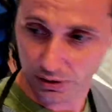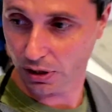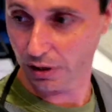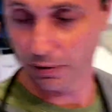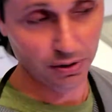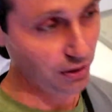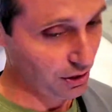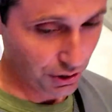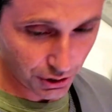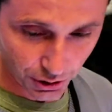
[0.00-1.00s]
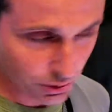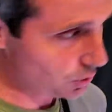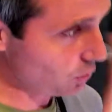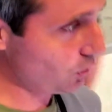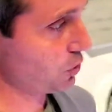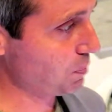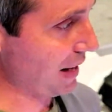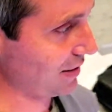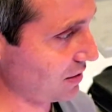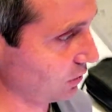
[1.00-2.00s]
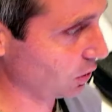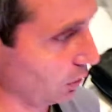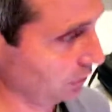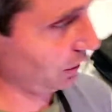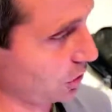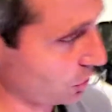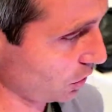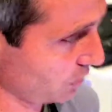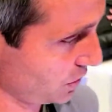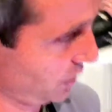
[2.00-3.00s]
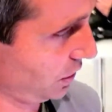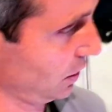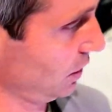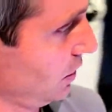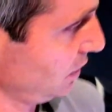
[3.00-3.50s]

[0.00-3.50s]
There are huge mastodontic drones here.